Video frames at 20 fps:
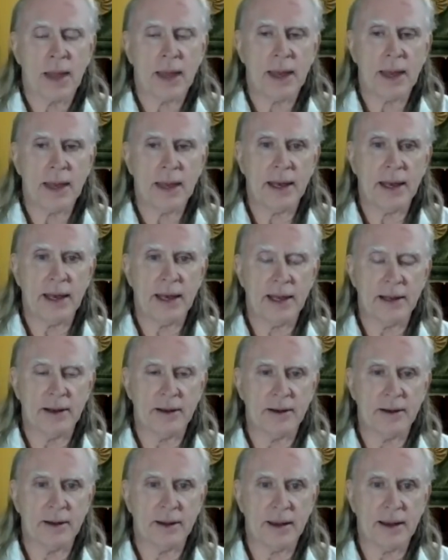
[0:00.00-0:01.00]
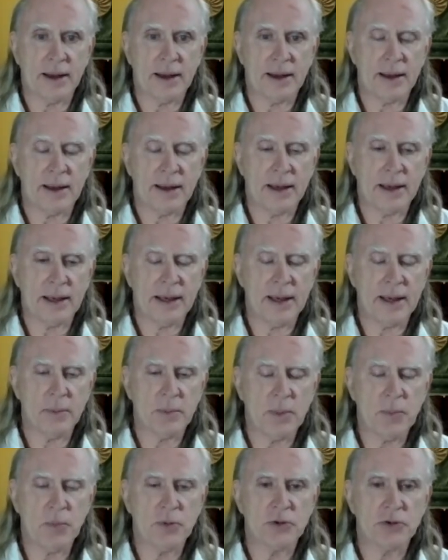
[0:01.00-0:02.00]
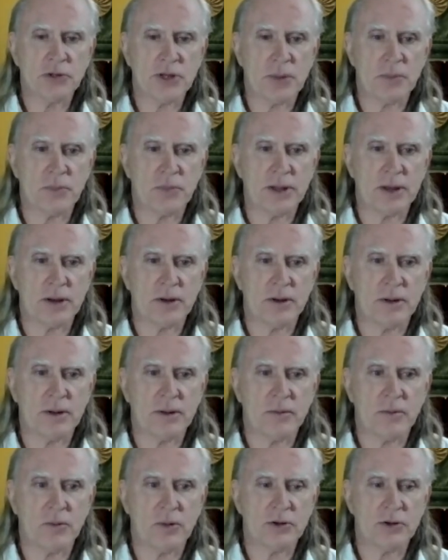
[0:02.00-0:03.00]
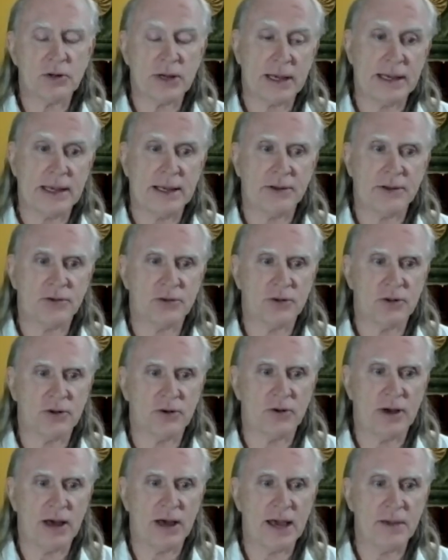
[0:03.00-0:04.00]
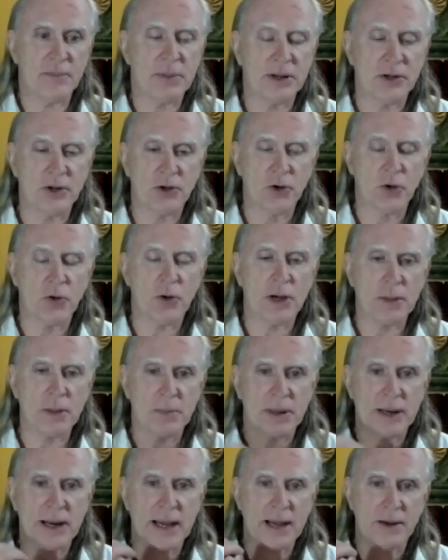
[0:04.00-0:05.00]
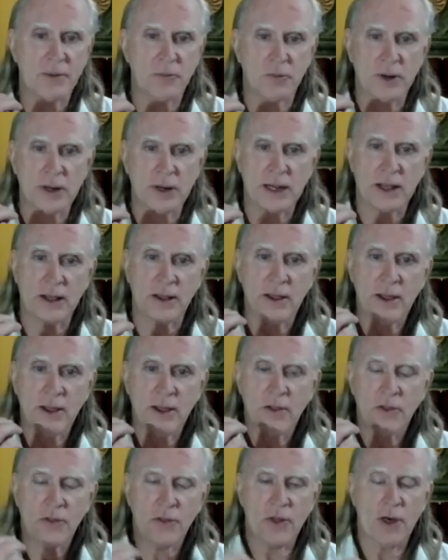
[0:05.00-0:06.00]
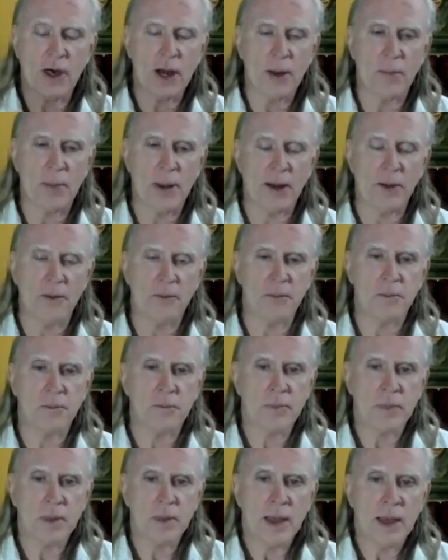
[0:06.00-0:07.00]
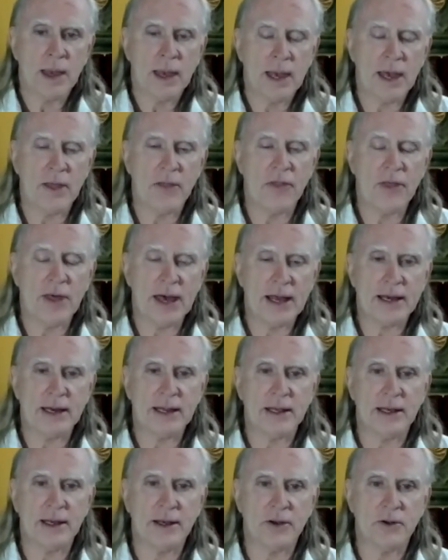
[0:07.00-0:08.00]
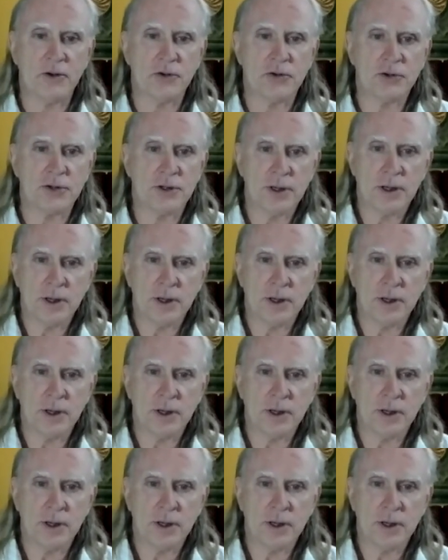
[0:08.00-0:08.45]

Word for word: And I came up with something which I guess, I've been doing, but I hadn't really thought about. And that is